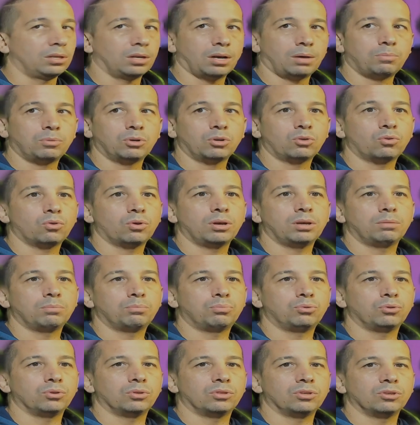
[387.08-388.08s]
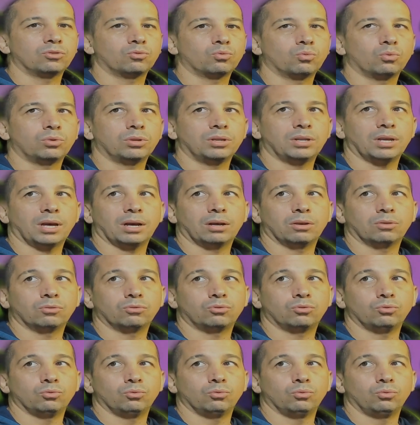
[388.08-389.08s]
I'm gonna go ahead and put this one down
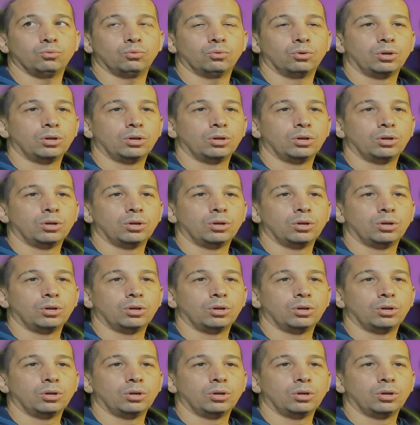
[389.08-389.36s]
to